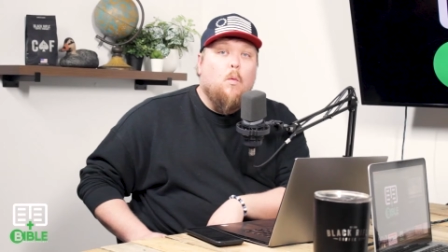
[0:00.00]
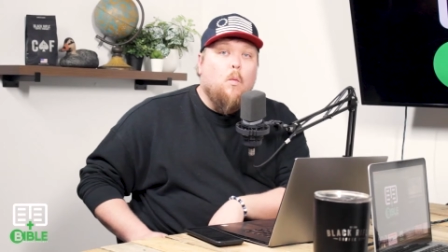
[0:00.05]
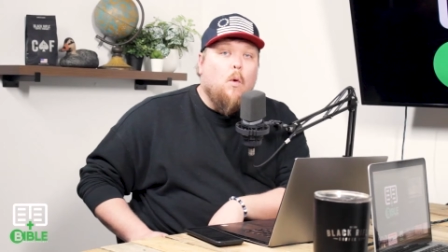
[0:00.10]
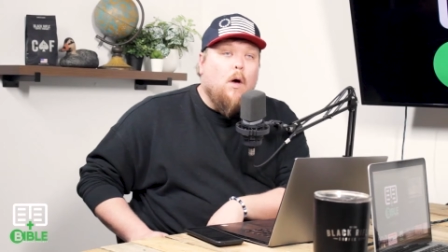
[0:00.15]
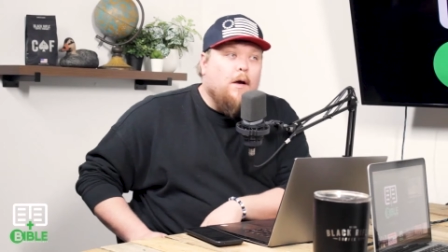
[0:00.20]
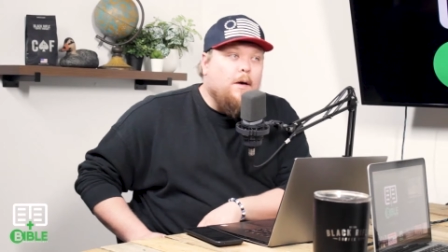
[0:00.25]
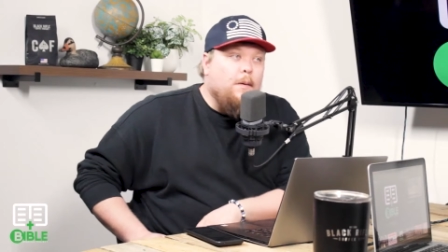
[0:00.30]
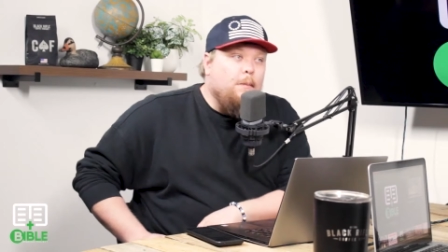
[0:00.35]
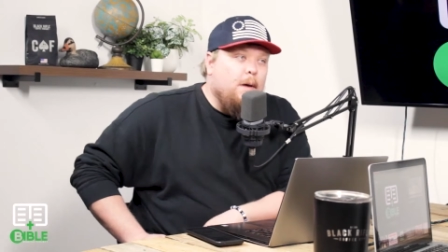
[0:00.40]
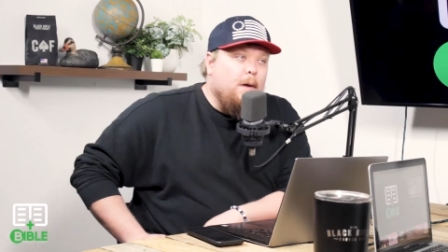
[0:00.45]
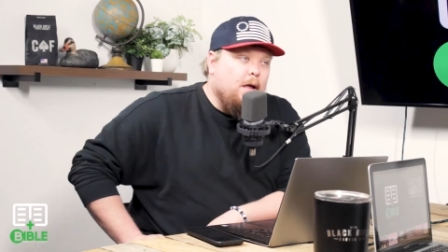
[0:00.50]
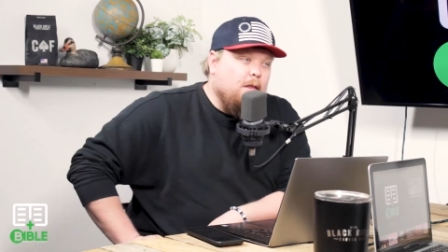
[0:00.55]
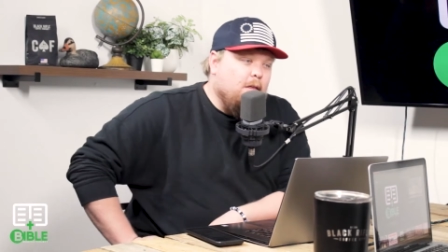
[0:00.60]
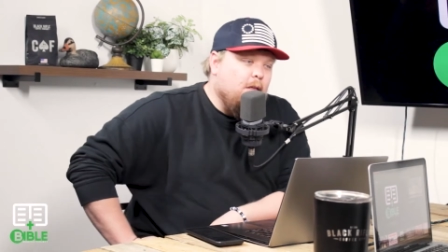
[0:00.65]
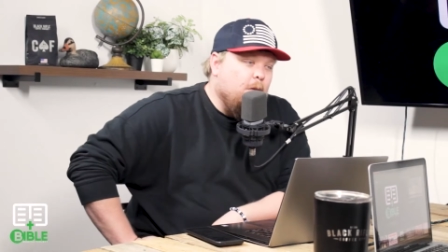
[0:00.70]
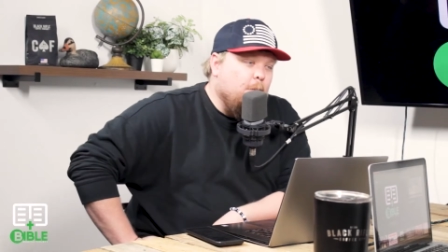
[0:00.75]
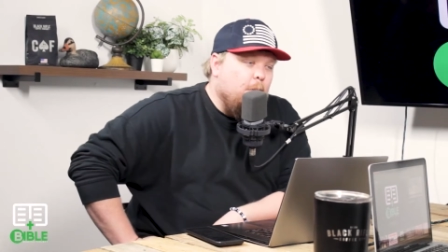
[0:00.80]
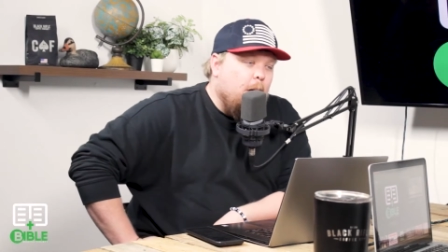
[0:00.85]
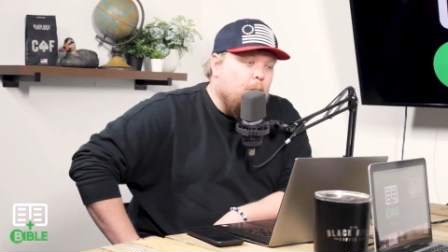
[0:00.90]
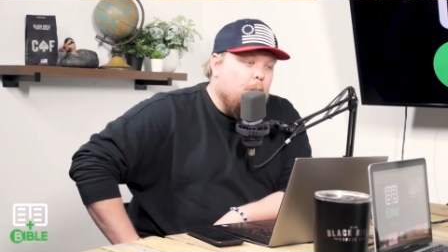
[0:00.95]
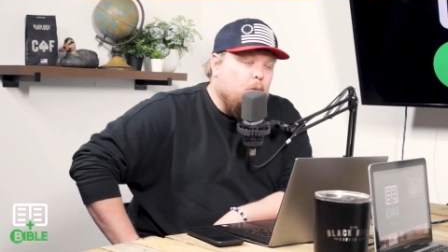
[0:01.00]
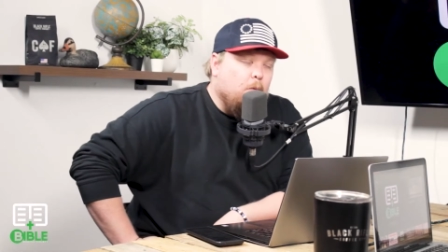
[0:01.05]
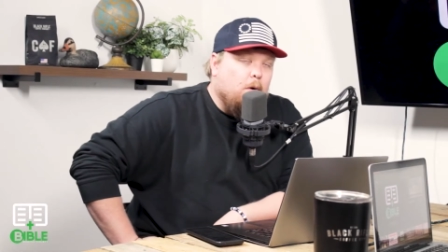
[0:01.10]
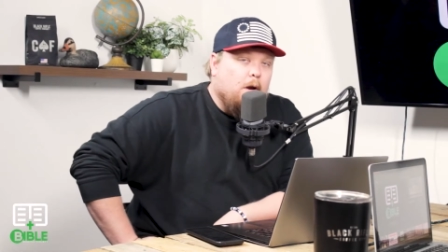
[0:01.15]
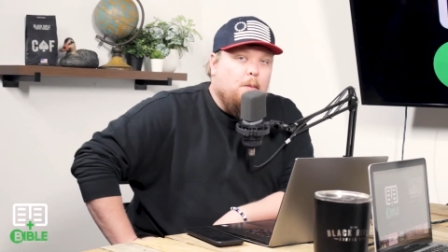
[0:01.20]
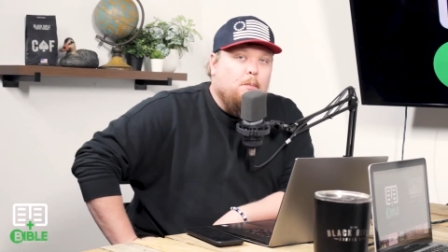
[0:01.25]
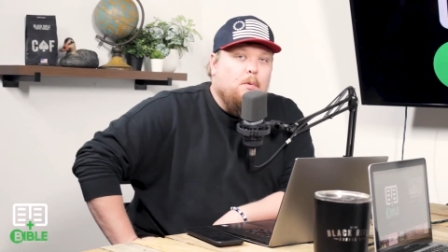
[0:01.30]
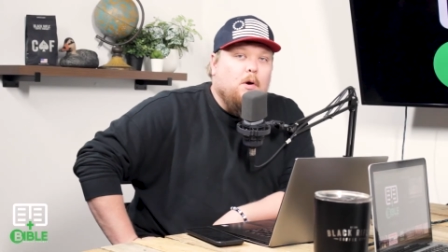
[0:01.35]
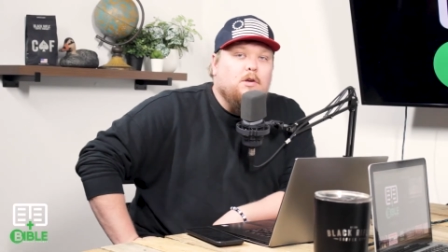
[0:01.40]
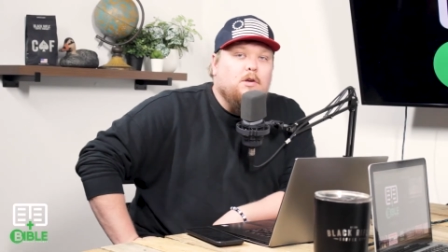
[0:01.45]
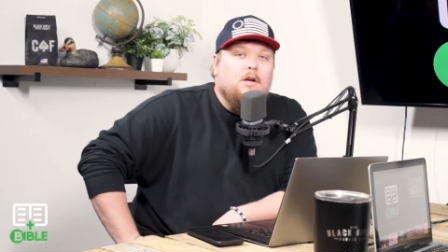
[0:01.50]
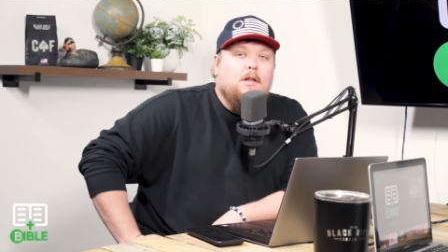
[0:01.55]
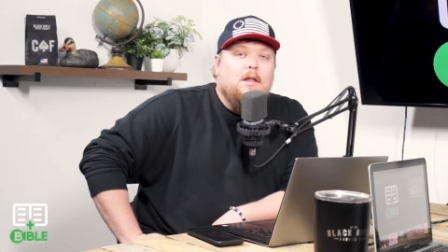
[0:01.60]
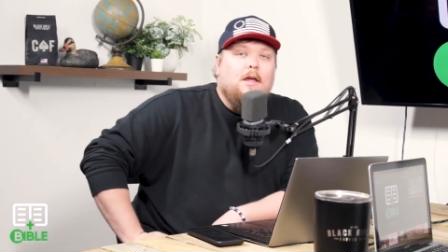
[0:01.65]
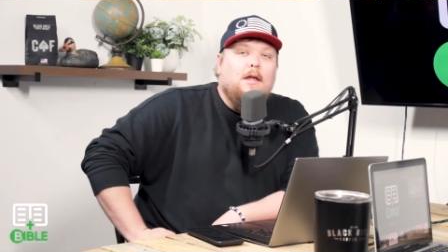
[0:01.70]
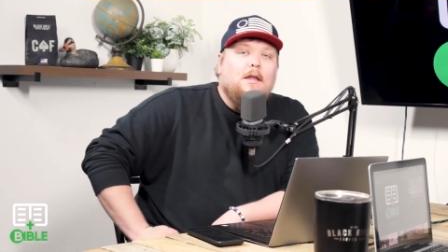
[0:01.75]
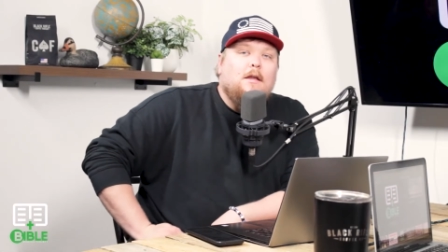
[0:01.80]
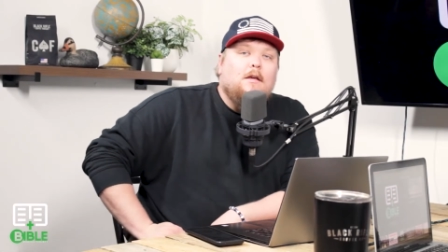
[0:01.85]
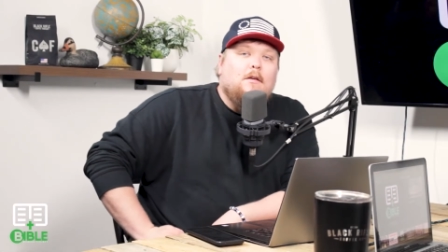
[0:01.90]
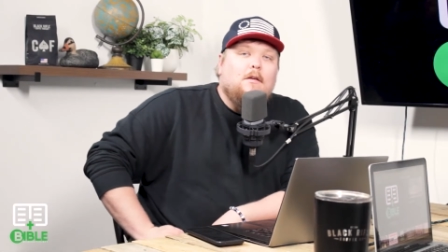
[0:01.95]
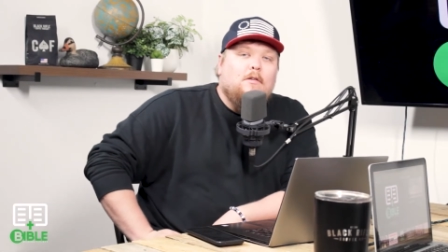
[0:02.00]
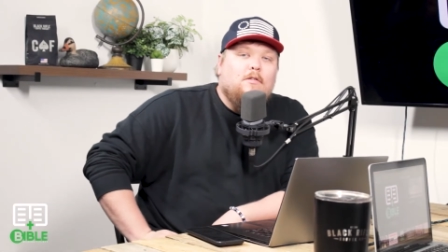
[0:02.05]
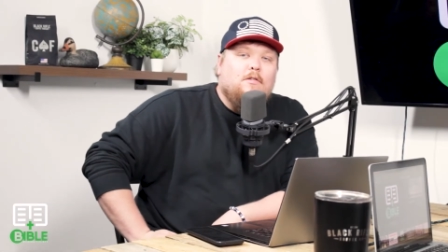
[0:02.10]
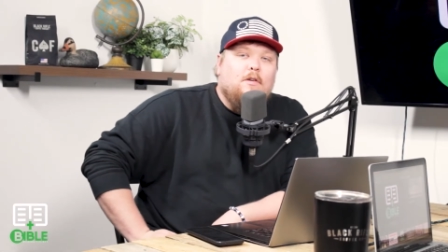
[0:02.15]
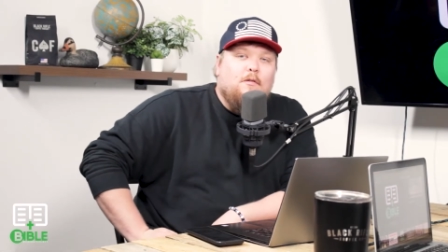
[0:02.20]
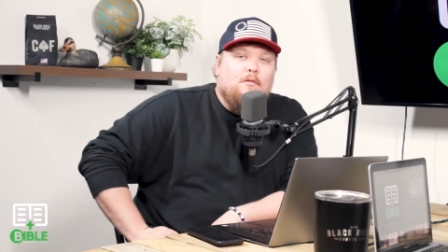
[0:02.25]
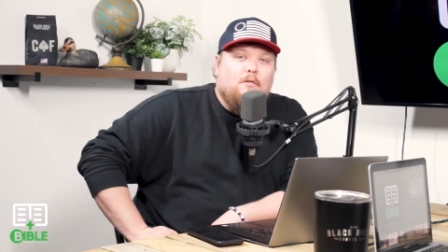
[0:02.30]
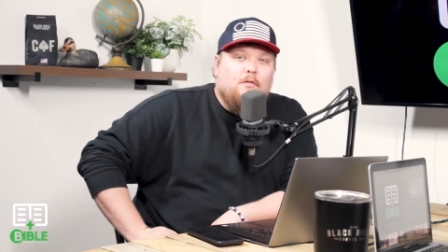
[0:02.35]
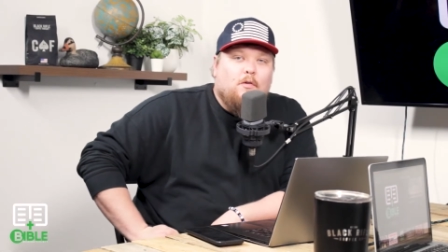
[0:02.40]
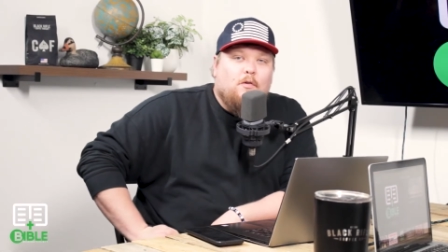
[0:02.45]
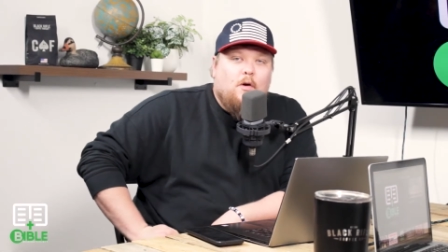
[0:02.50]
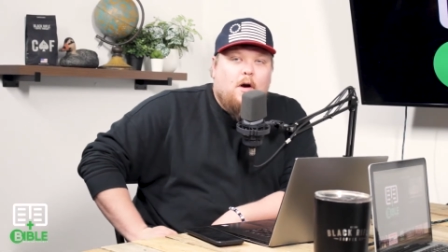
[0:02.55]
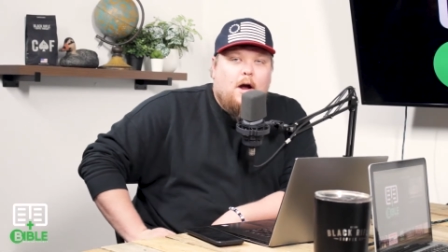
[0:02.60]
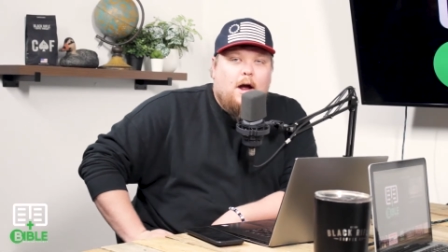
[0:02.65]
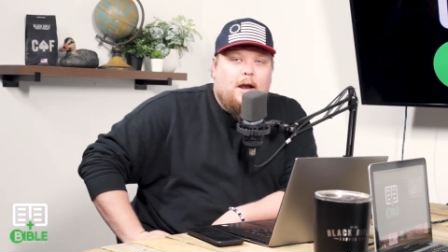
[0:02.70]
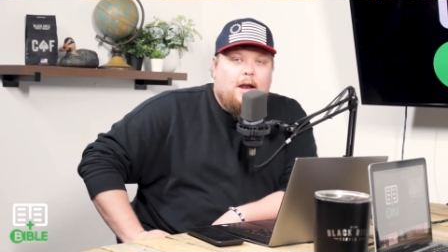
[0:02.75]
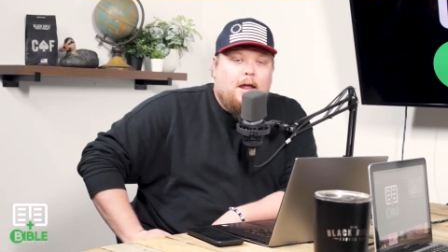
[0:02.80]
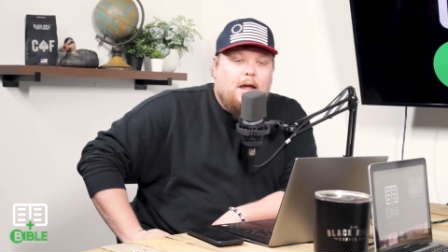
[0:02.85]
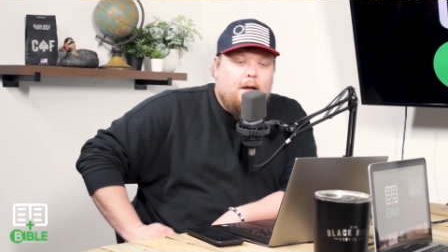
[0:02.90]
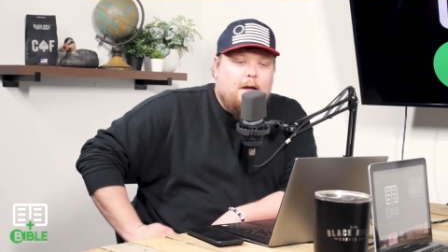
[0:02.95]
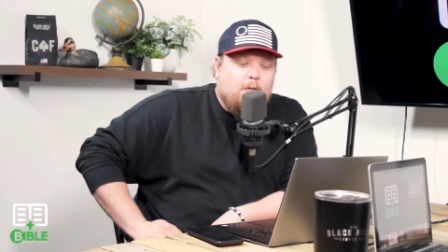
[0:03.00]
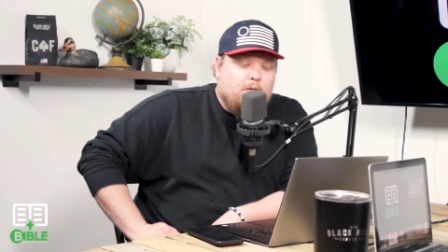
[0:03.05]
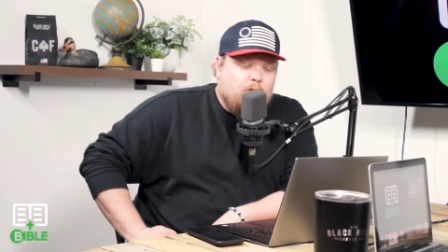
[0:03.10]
Welcome back to the Bible Reading Project. It is Friday.